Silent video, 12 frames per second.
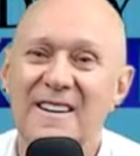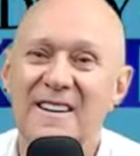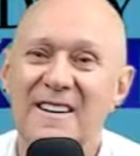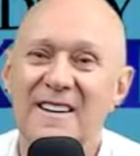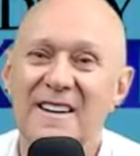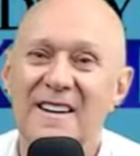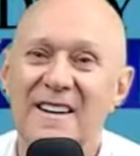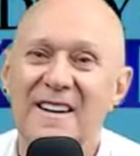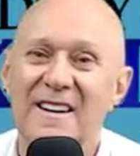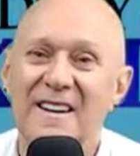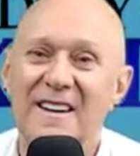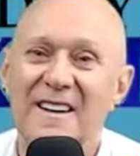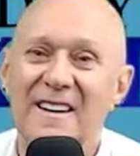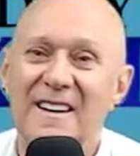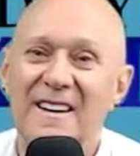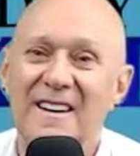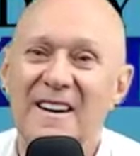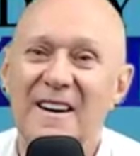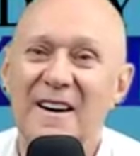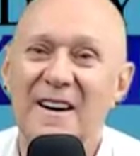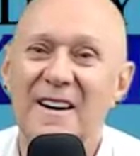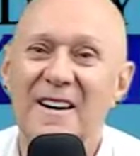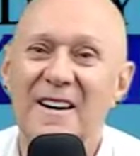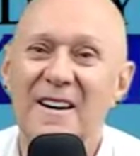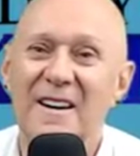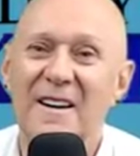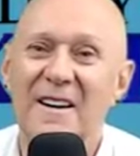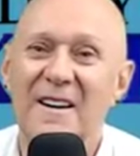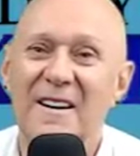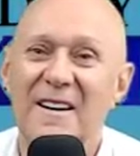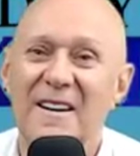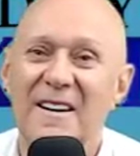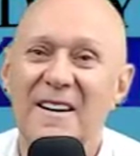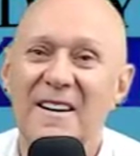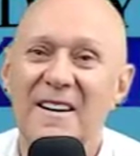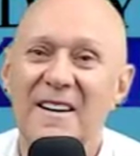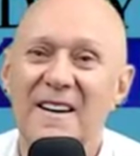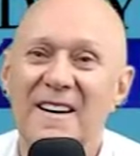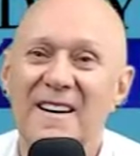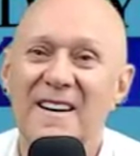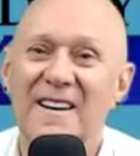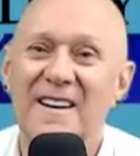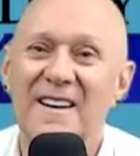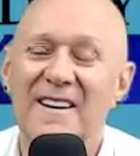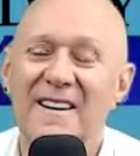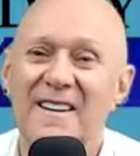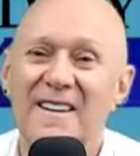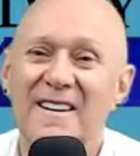This person isn't speaking.